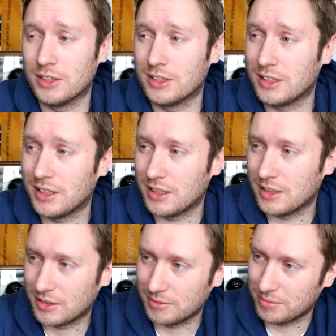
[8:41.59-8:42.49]
because
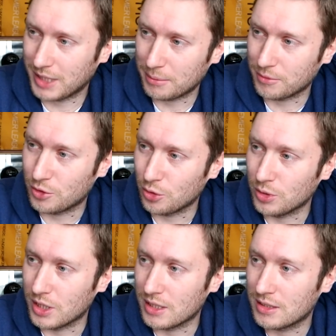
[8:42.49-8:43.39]
there's a gap of
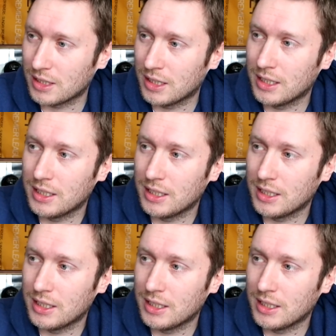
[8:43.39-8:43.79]
2 years